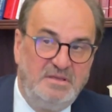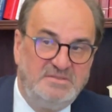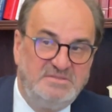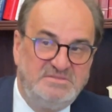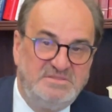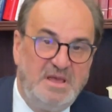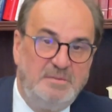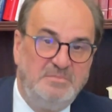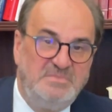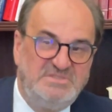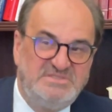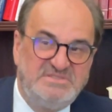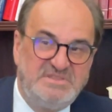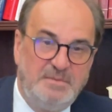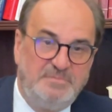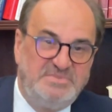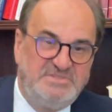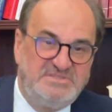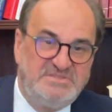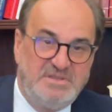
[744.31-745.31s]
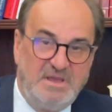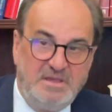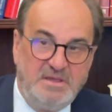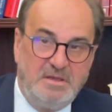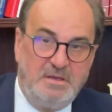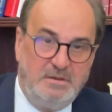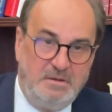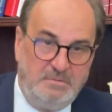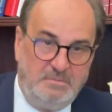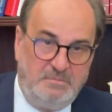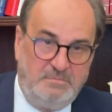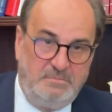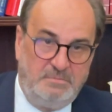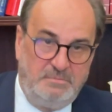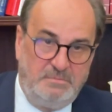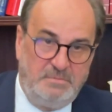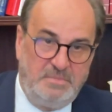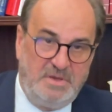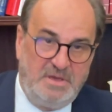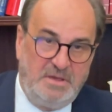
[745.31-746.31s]
some steps taken
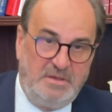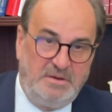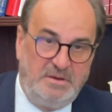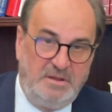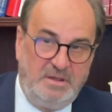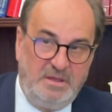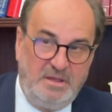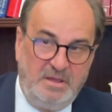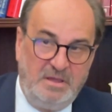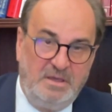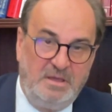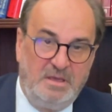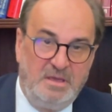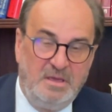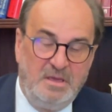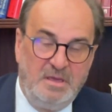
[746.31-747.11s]
by the